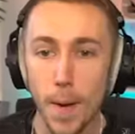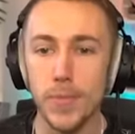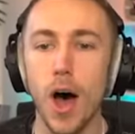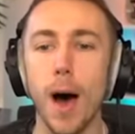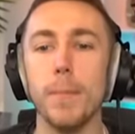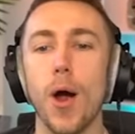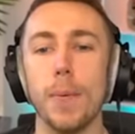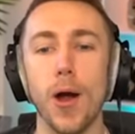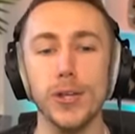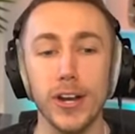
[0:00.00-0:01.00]
No, bro,
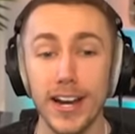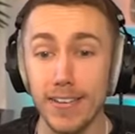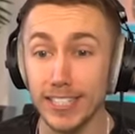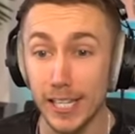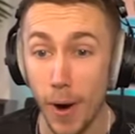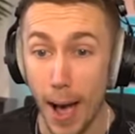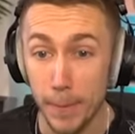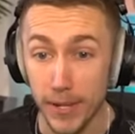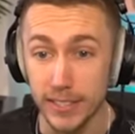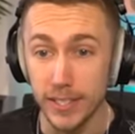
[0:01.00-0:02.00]
bro, you didn't even see what
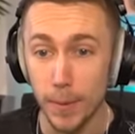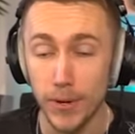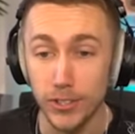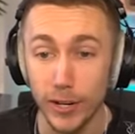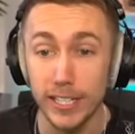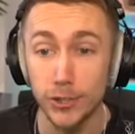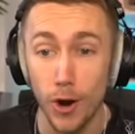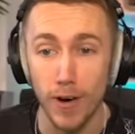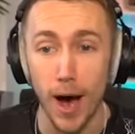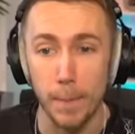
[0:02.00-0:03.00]
happened. Donny
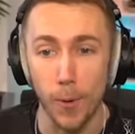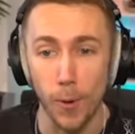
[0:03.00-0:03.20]
drove up a